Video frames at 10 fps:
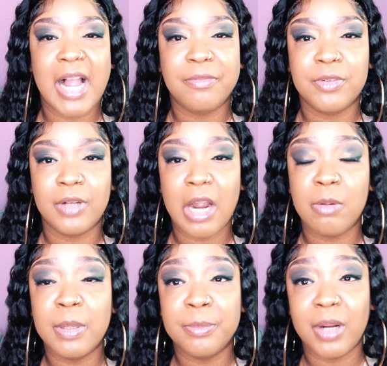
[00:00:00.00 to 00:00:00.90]
After I
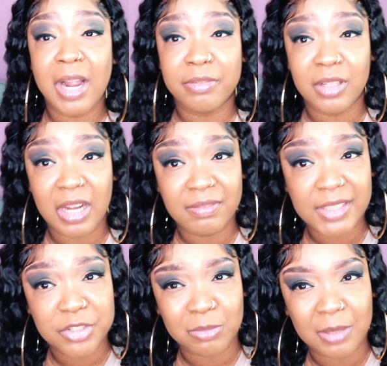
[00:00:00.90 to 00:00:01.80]
remember after the
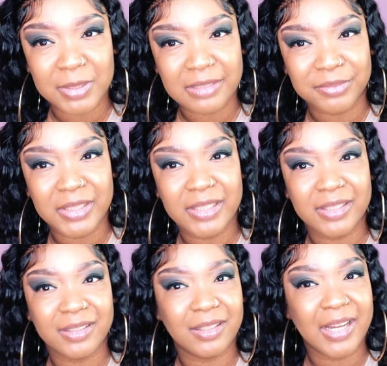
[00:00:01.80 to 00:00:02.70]
conversation with my best
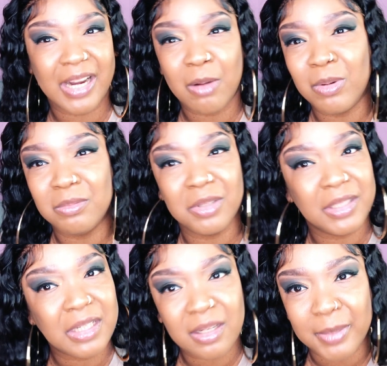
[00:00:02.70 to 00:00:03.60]
friend, like I wasn't really
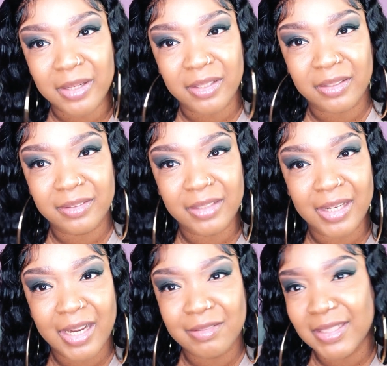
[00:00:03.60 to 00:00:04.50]
thinking about it.
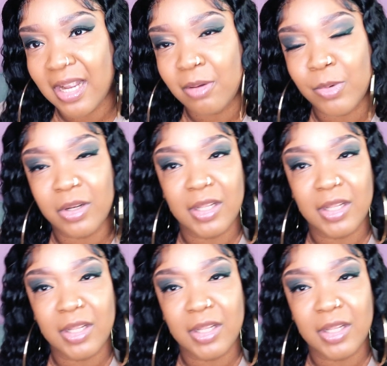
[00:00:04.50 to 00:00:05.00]
Like I was like, I want